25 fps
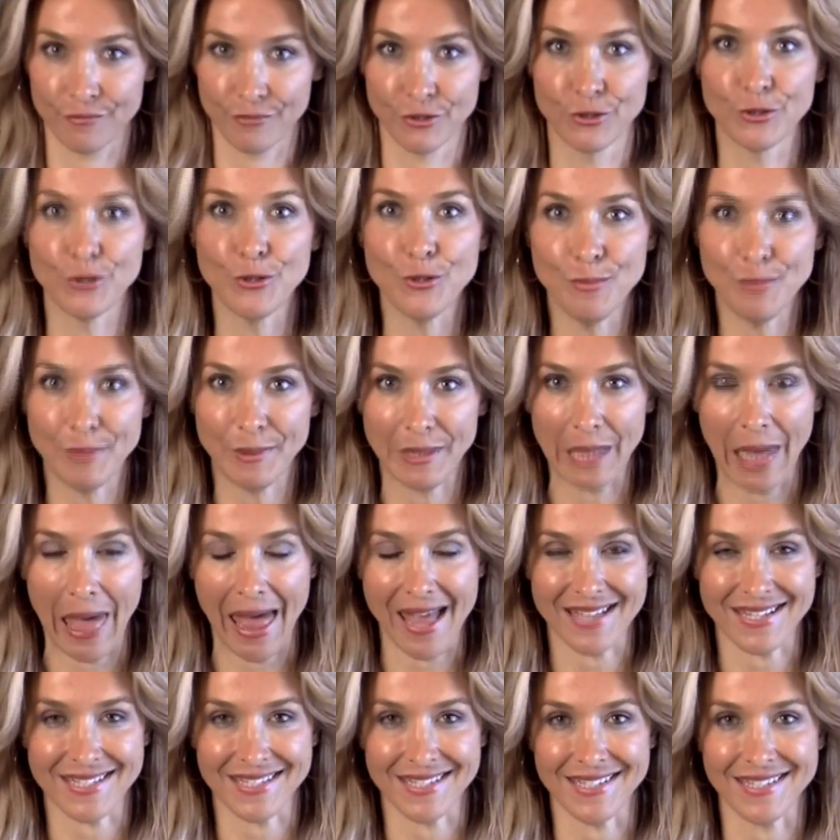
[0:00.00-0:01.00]
group
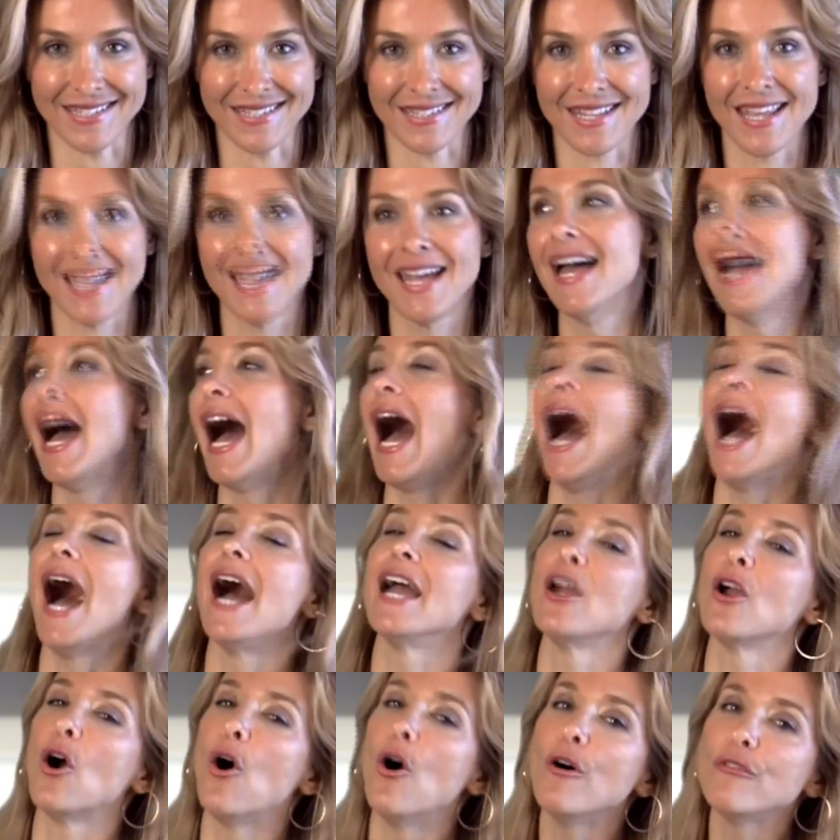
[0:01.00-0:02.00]
classes,
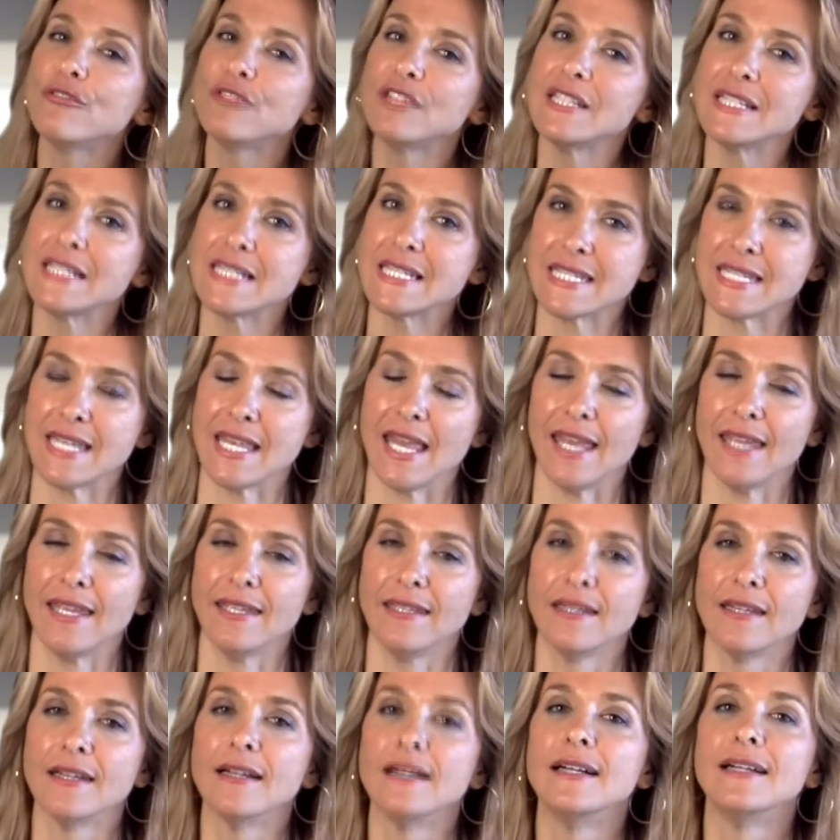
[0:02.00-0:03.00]
I often
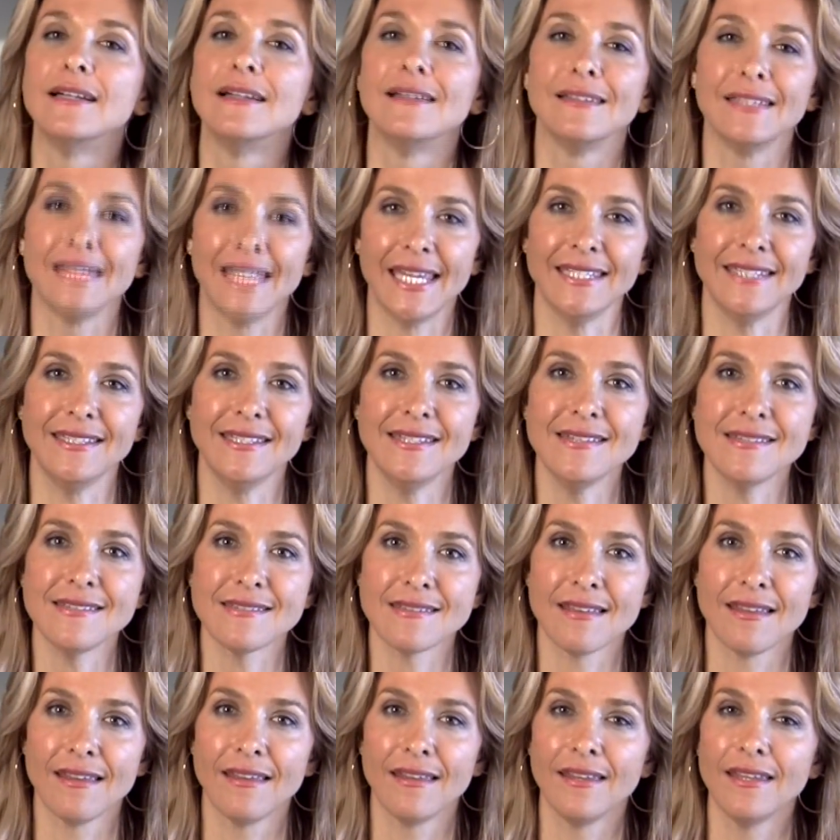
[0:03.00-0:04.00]
say,
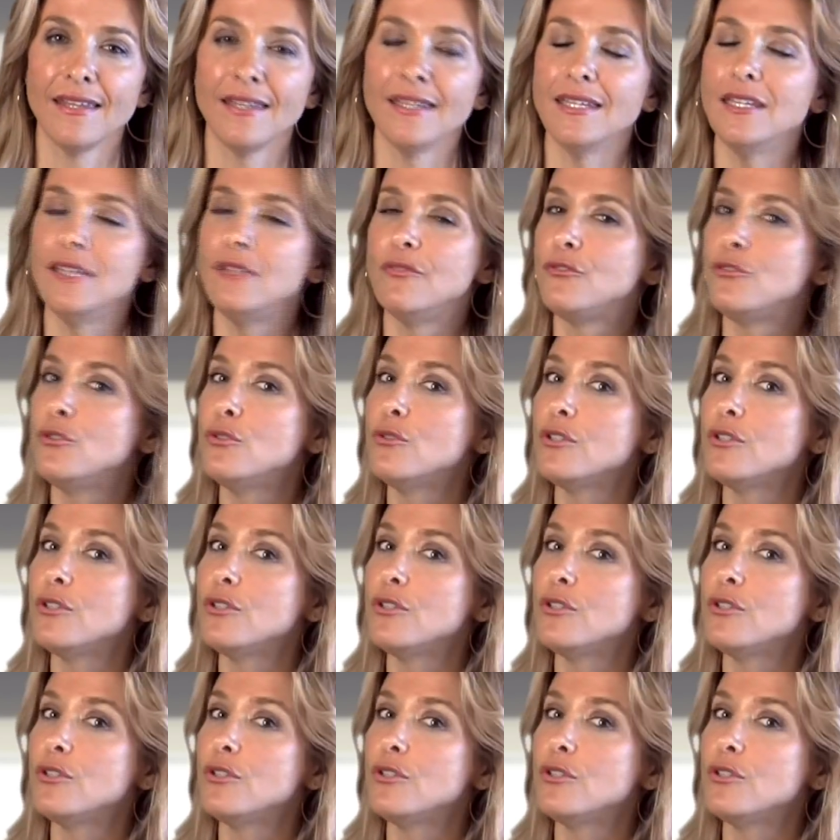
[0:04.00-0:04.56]
ladies, if